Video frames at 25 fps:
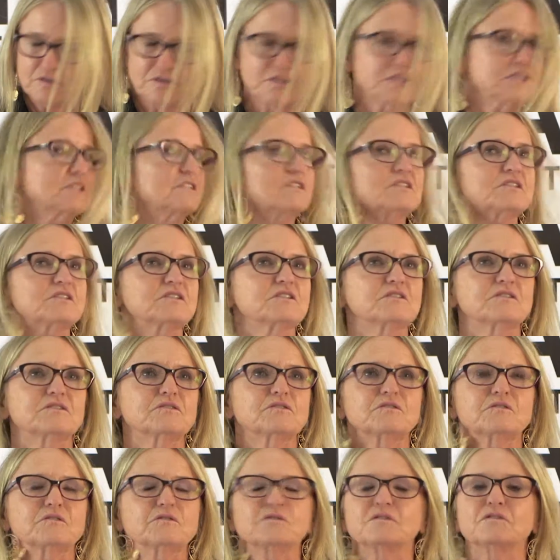this
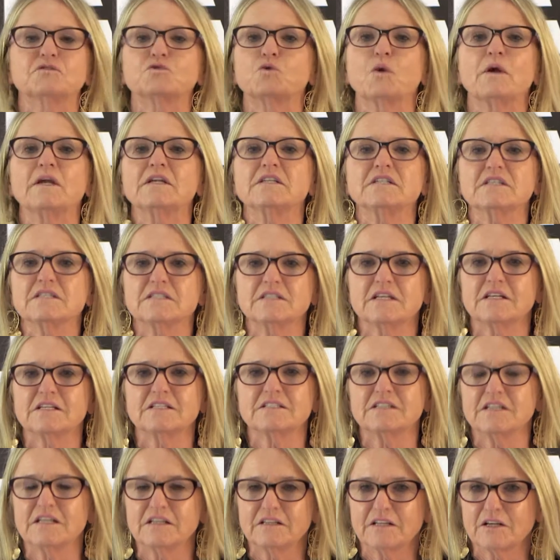
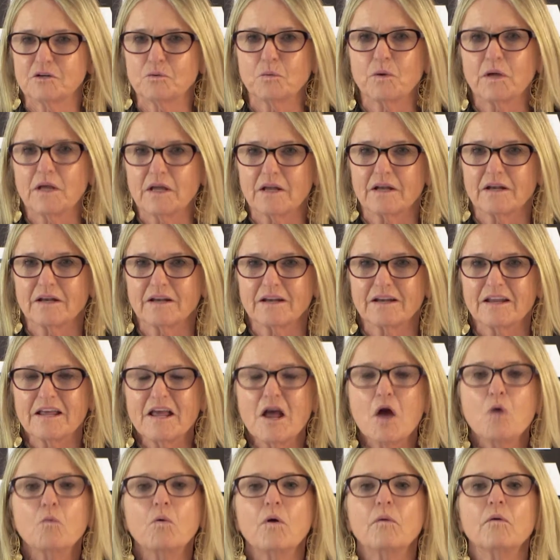2016 that we're in
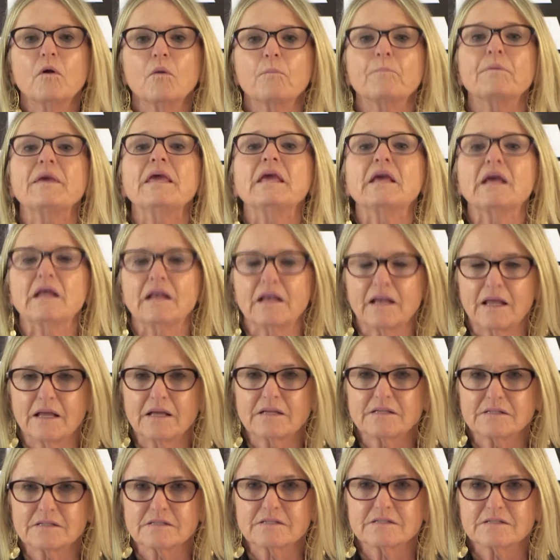will be
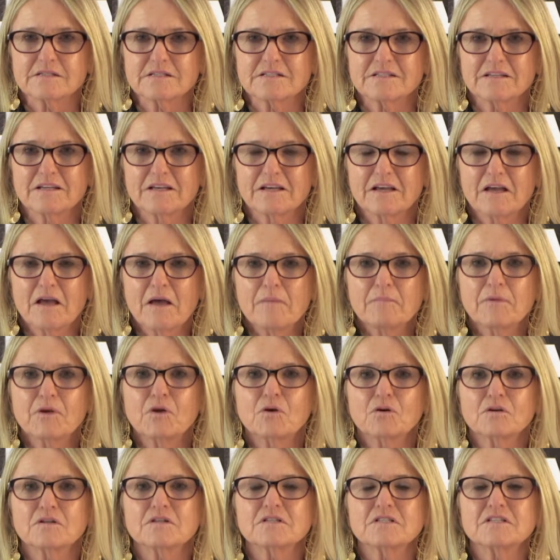collectors,
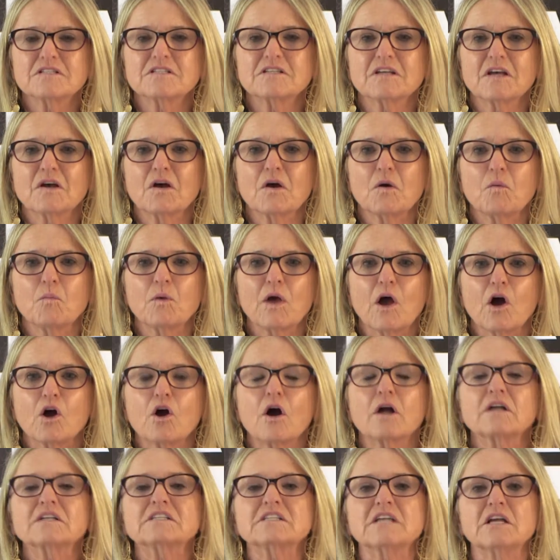because we are
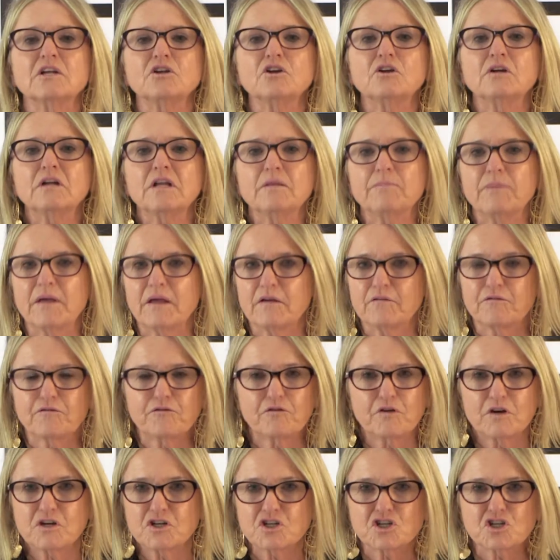continually being
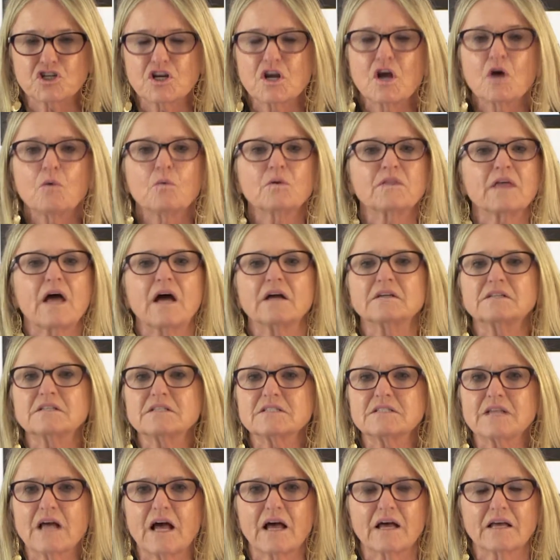fresh with our
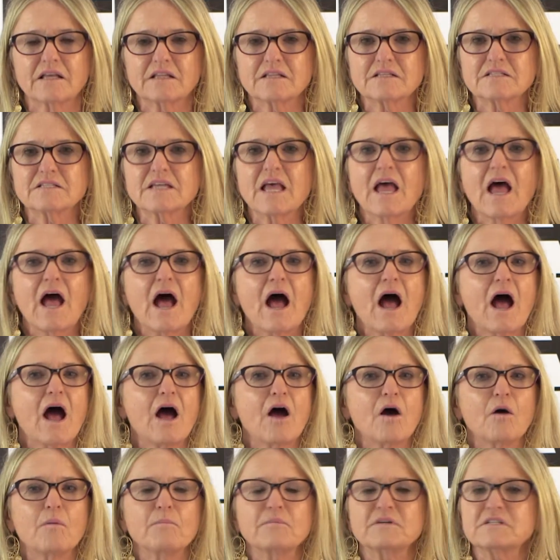designs,
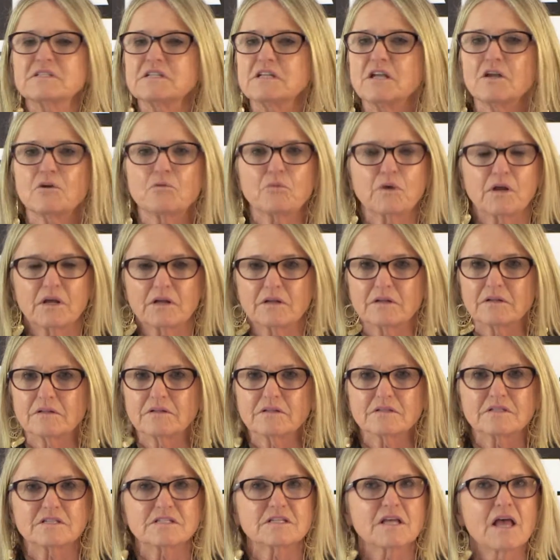our
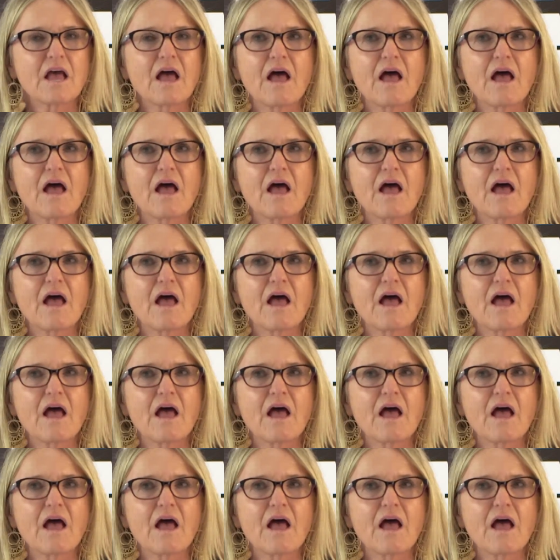materials.